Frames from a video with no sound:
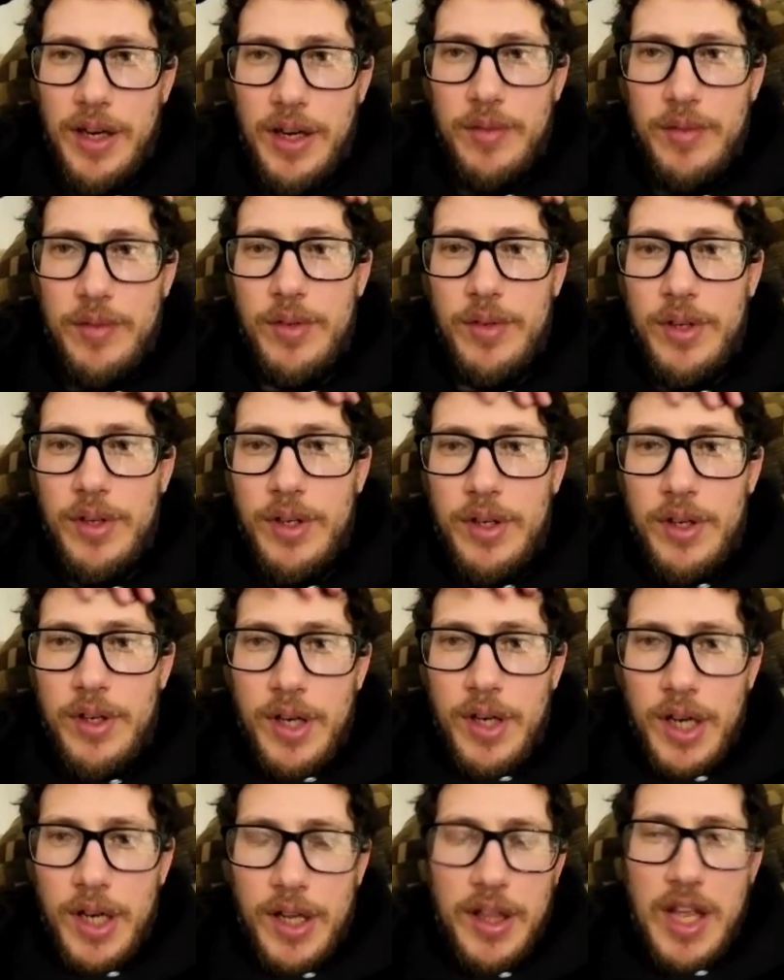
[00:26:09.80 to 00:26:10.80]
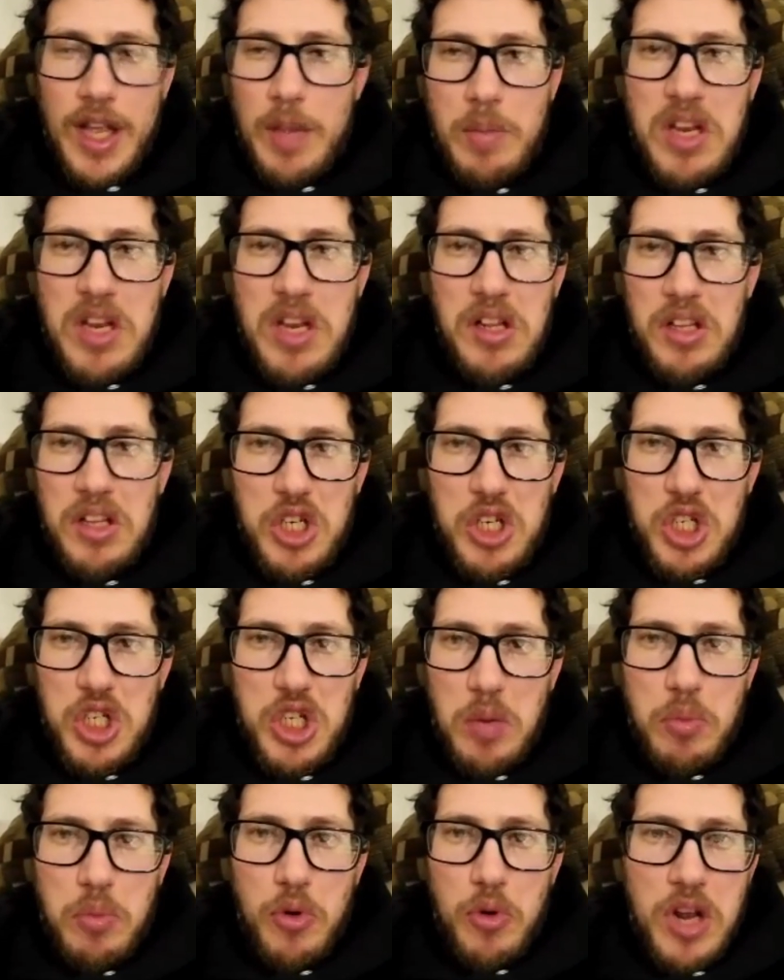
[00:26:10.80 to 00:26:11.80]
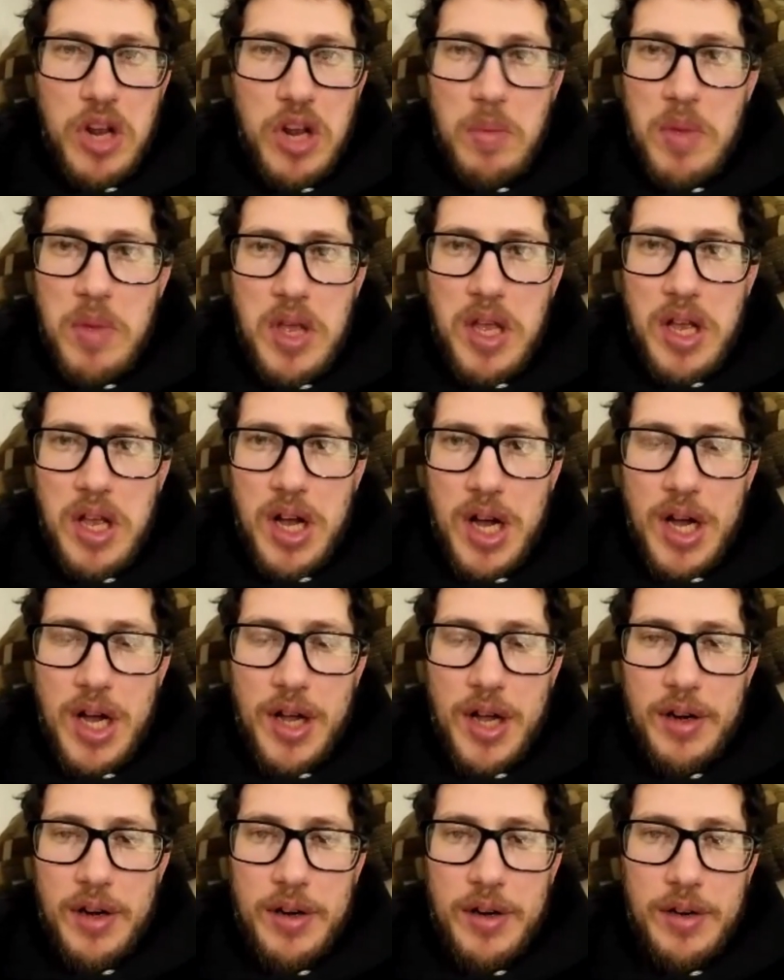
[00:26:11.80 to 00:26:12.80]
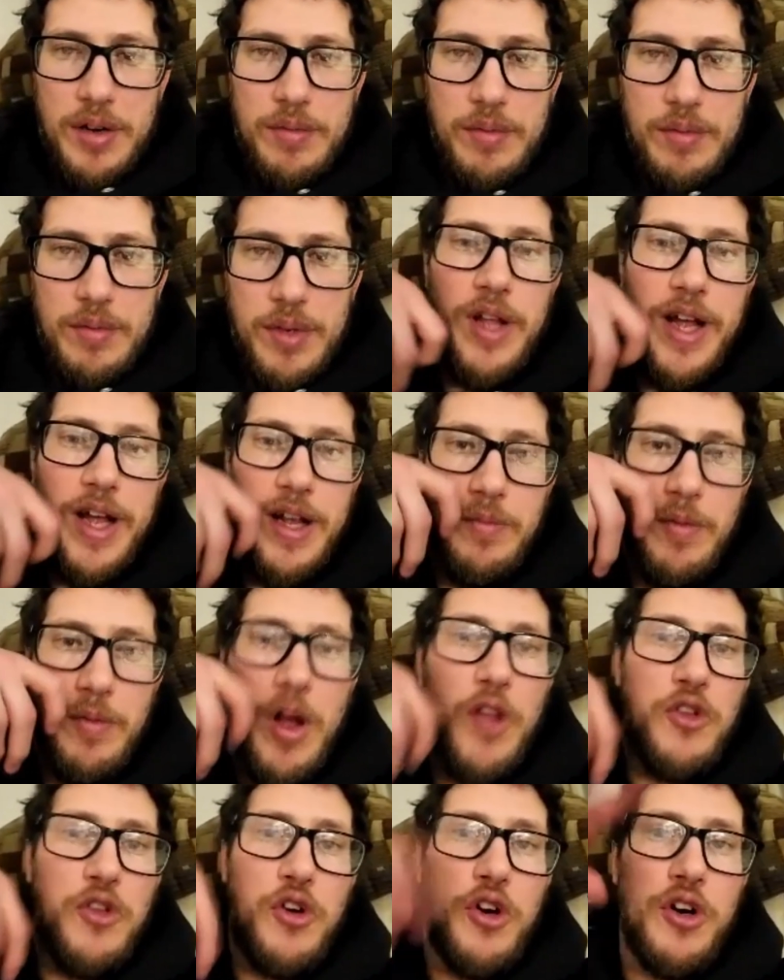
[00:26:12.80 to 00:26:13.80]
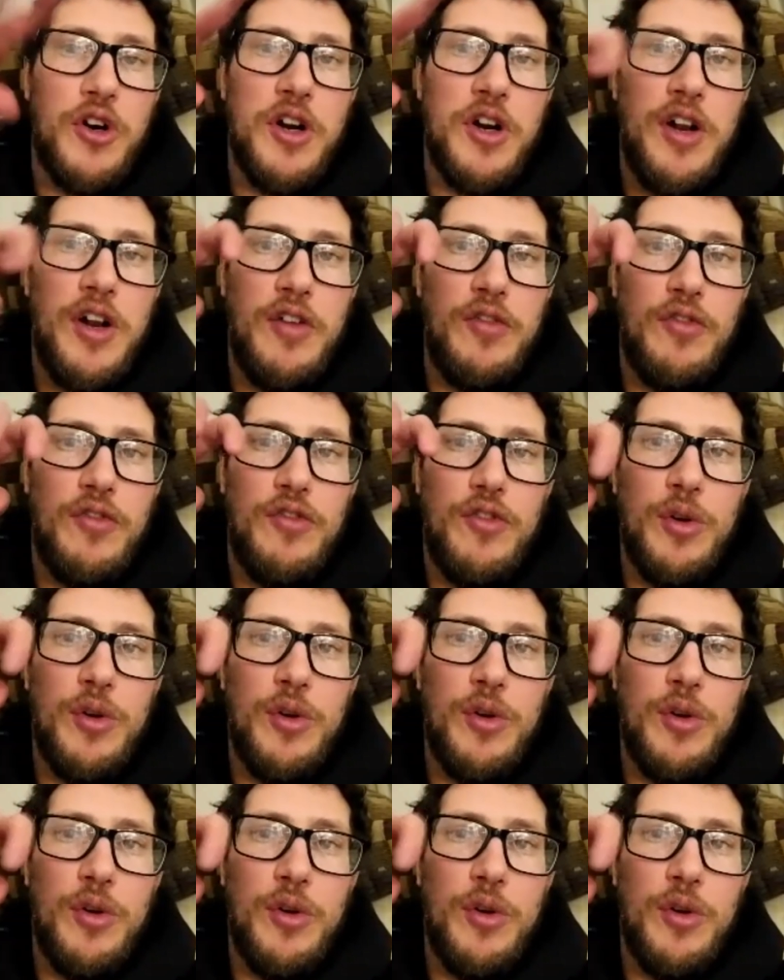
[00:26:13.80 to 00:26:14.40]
there and they immediately just start putting me on like alternative